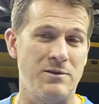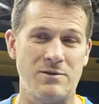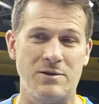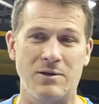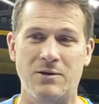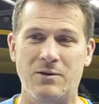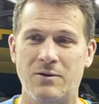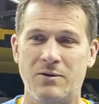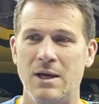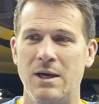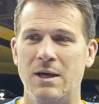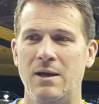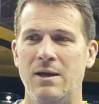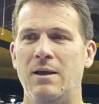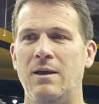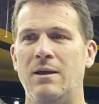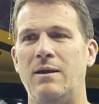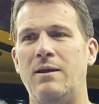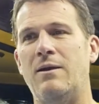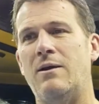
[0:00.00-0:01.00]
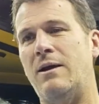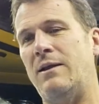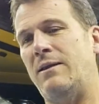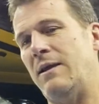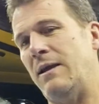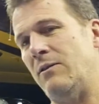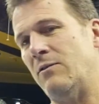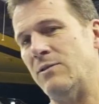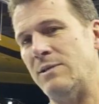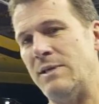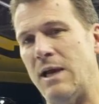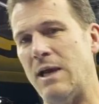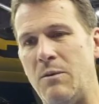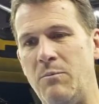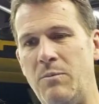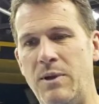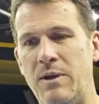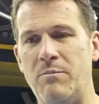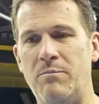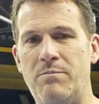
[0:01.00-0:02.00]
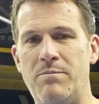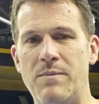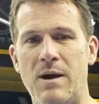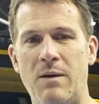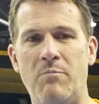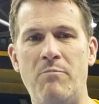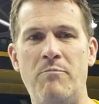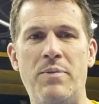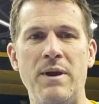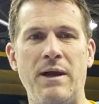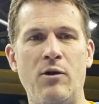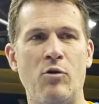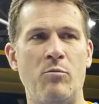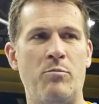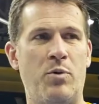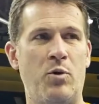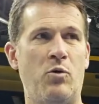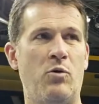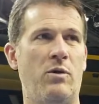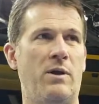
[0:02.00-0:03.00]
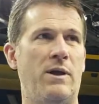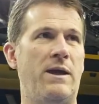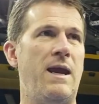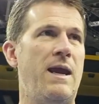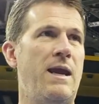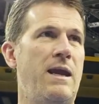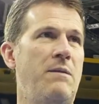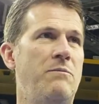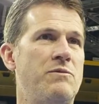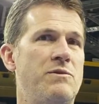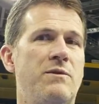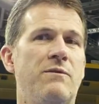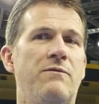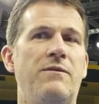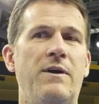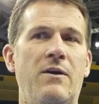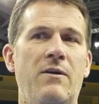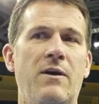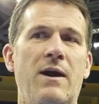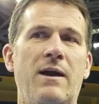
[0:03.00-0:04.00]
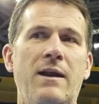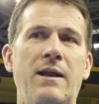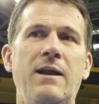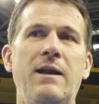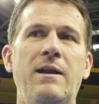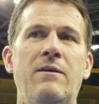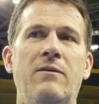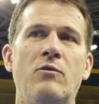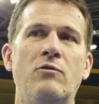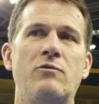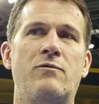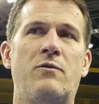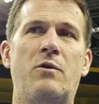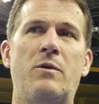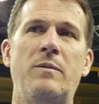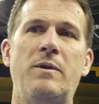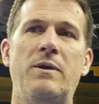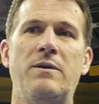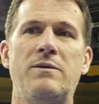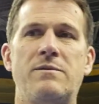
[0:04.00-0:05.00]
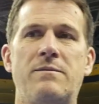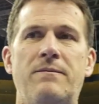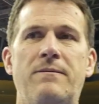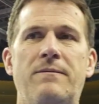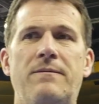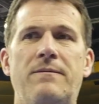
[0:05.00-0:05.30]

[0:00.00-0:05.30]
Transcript: So, you know, I think there's got to be a bigger pool of games to figure out any of those formulas.